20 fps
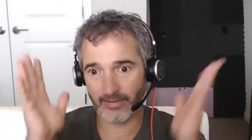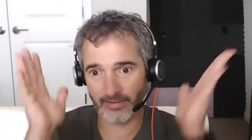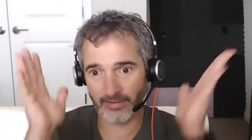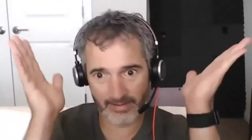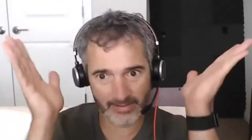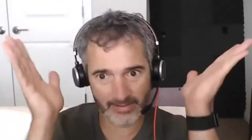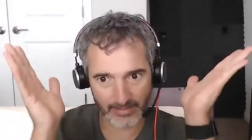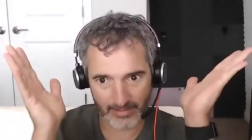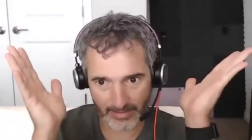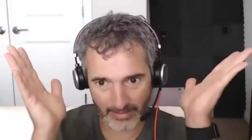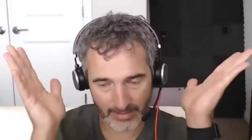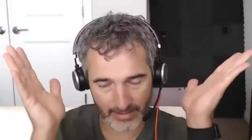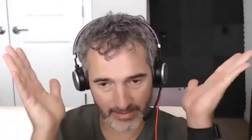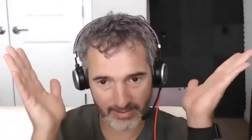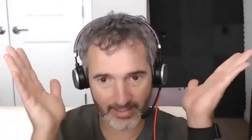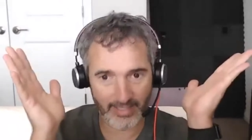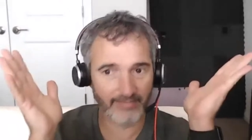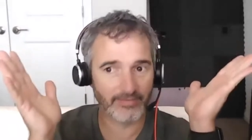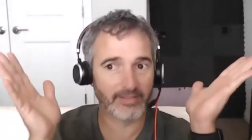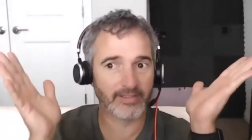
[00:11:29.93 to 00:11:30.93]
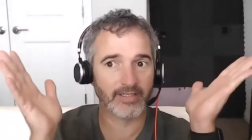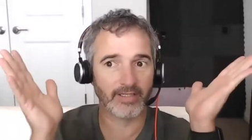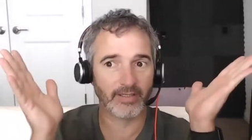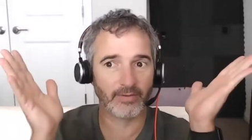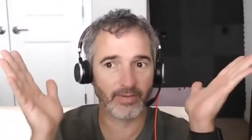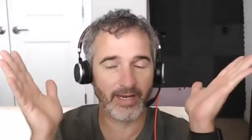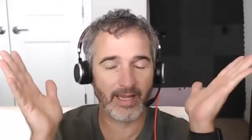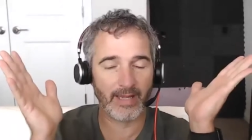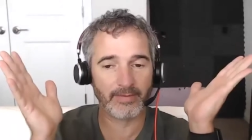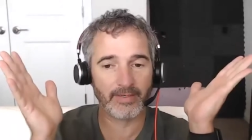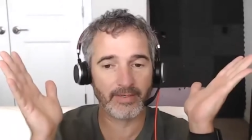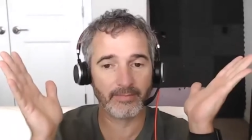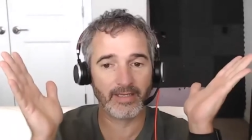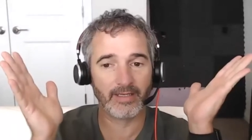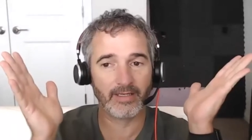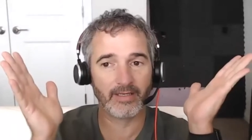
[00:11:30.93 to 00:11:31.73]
He goes, "I just have to tell you what happened to me."